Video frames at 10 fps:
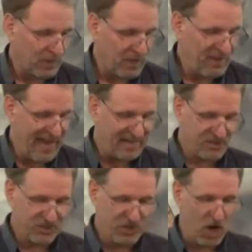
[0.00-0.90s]
And the
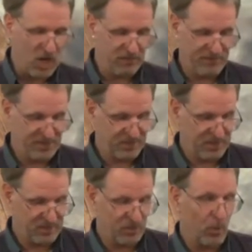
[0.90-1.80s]
answer to all of this
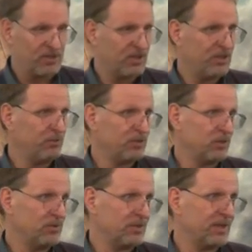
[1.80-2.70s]
is what do you
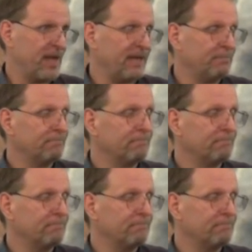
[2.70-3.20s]
choose tonight?